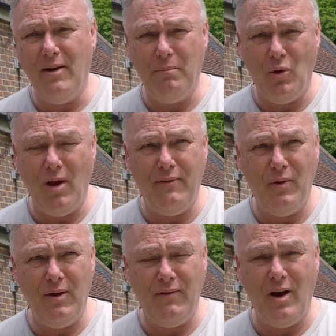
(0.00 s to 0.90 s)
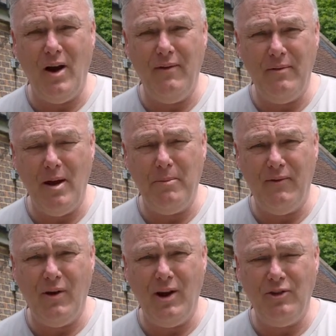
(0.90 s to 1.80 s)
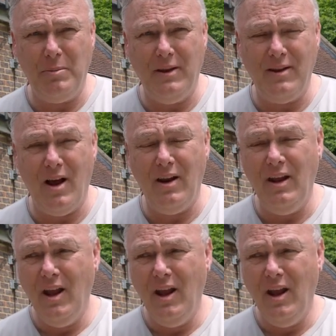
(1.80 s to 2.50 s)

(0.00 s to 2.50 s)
more like 45 before it actually be done,